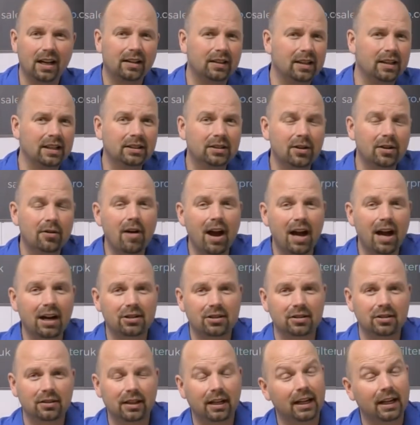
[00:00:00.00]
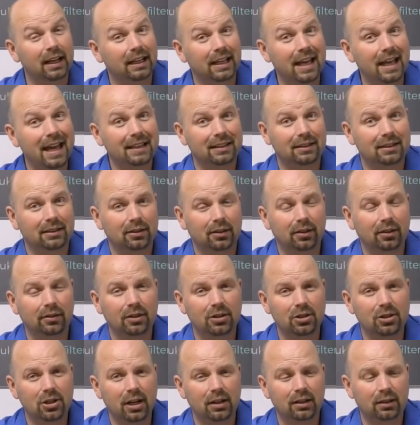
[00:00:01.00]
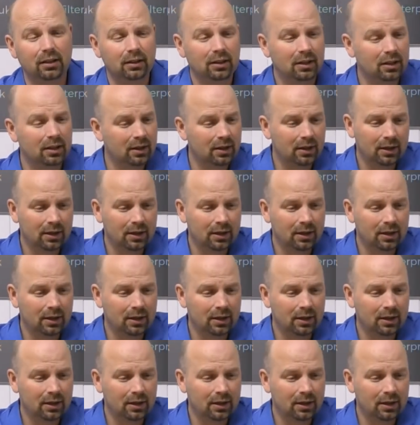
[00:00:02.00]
interaction that I get on the channel.